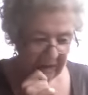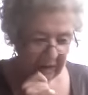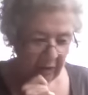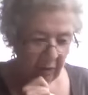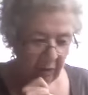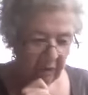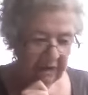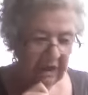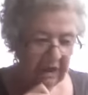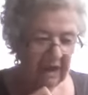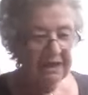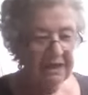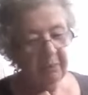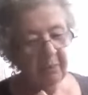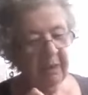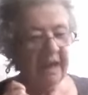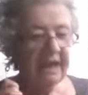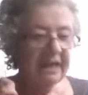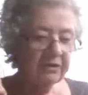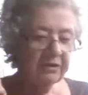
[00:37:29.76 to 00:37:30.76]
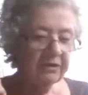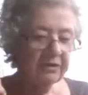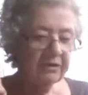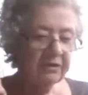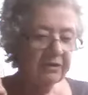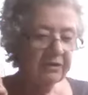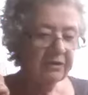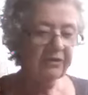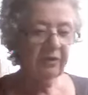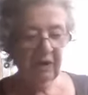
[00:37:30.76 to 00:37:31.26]
What kind of paint
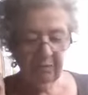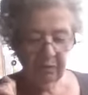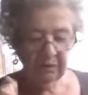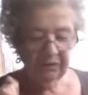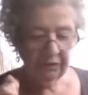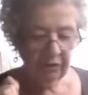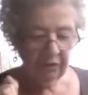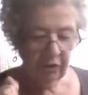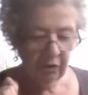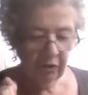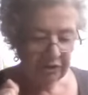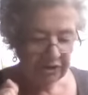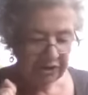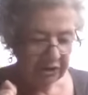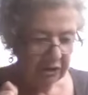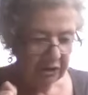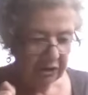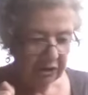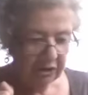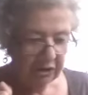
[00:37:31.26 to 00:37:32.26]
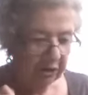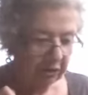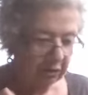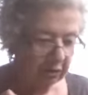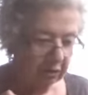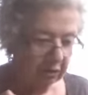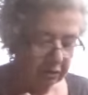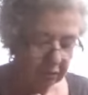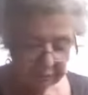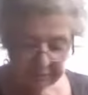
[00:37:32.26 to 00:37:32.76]
do I want to make with the cochineal?